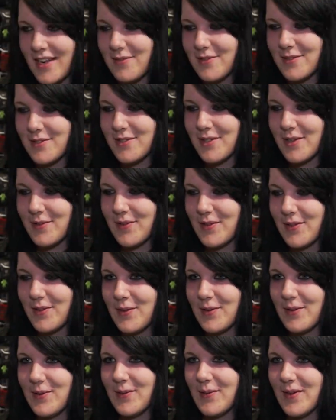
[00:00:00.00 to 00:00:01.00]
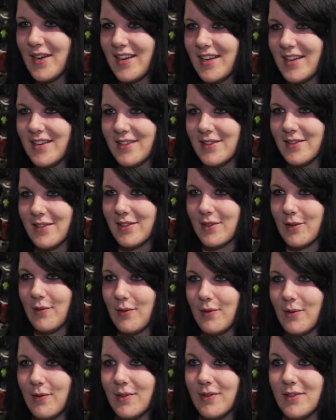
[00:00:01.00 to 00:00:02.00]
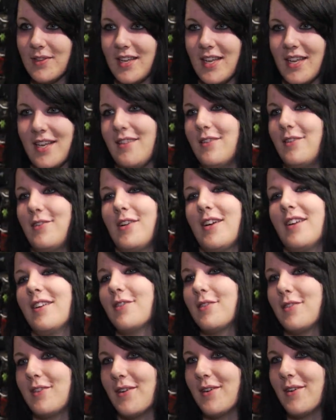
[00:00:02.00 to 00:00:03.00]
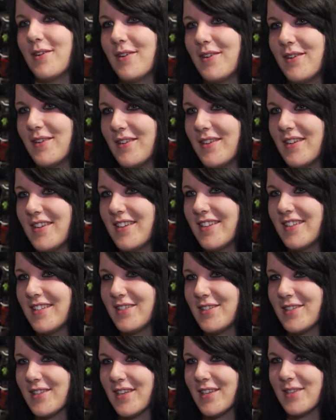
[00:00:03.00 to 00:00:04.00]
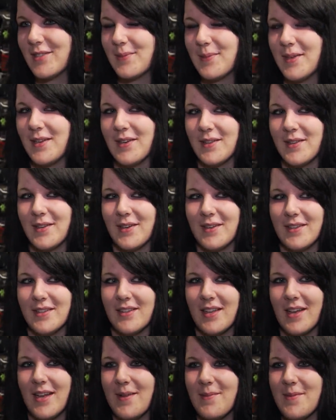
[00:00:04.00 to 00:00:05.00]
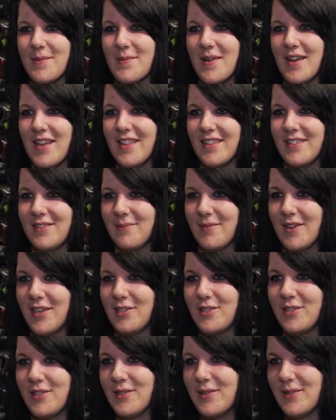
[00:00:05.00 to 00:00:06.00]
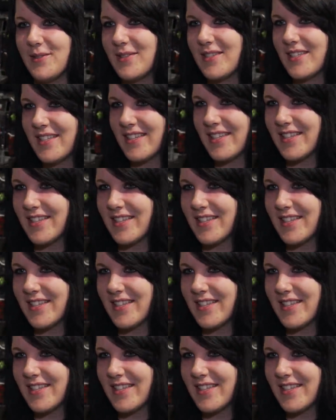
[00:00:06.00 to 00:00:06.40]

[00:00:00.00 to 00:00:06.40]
have to suffer through the wedding like the whole day in a dress, so should like spend a little time in my shoes.